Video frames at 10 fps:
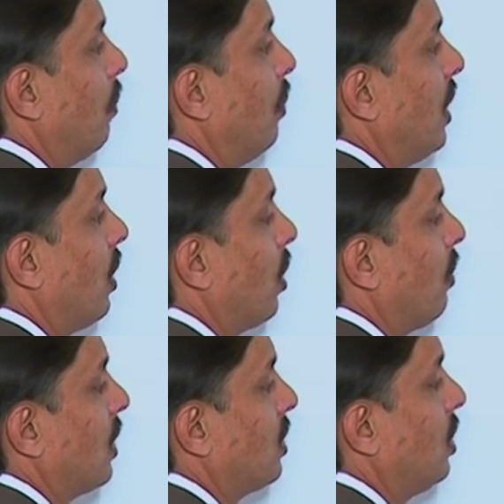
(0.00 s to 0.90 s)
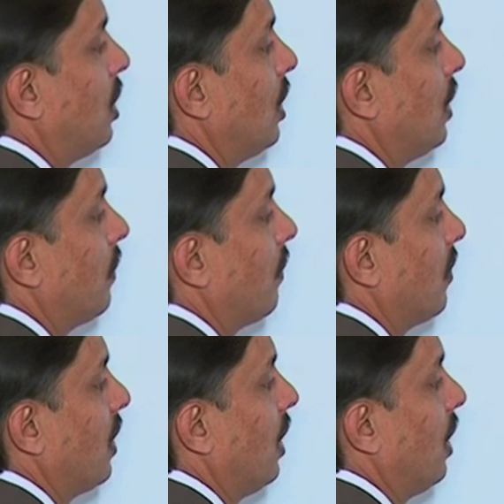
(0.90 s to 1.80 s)
B comma C,
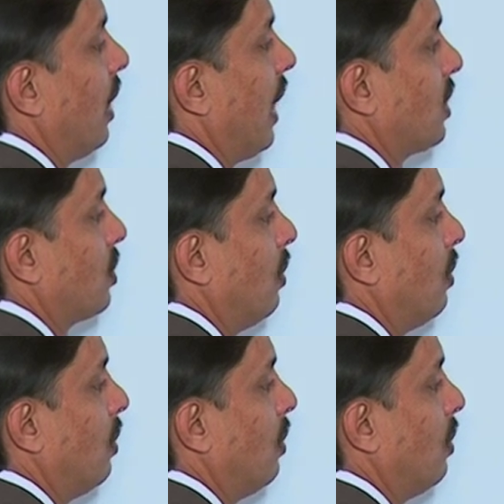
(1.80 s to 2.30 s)
next